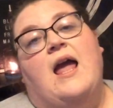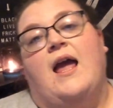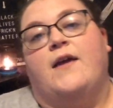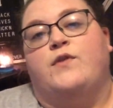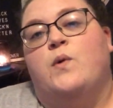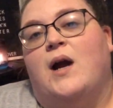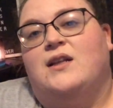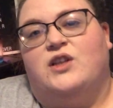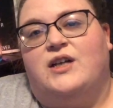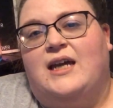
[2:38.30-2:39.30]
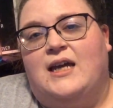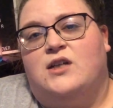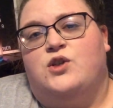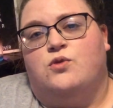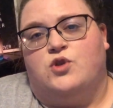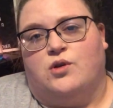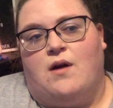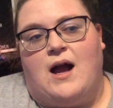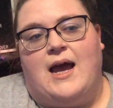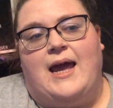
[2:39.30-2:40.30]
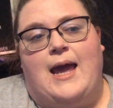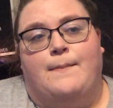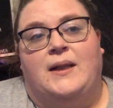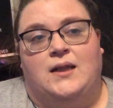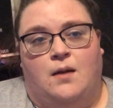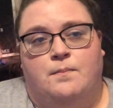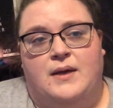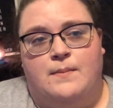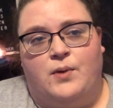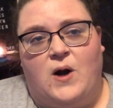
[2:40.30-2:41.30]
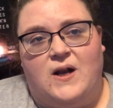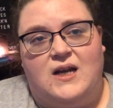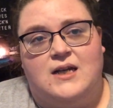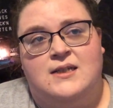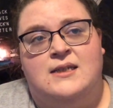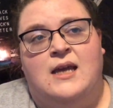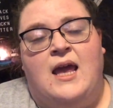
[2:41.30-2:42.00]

If you are looking to try a plumping product